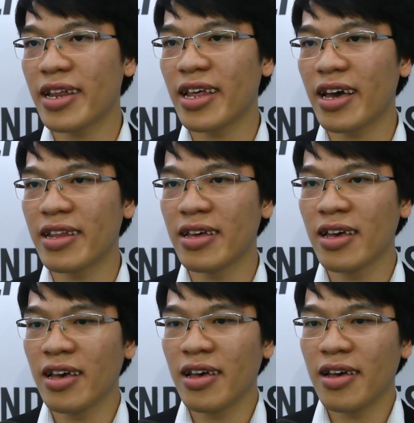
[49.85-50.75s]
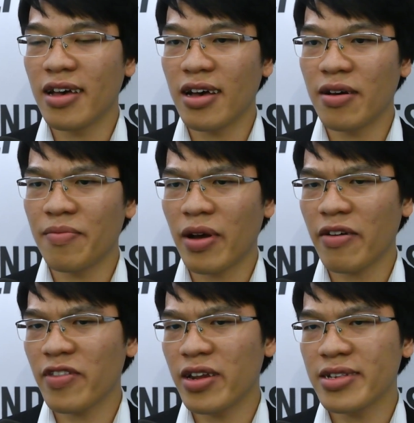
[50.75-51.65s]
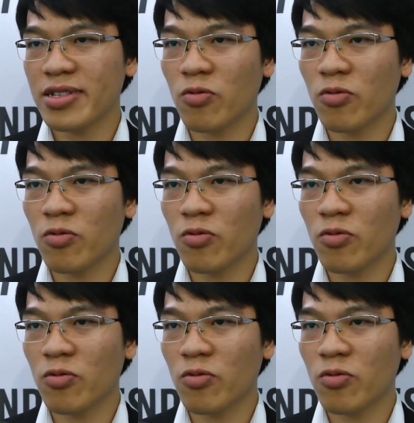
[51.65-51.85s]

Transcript: And then um, after this,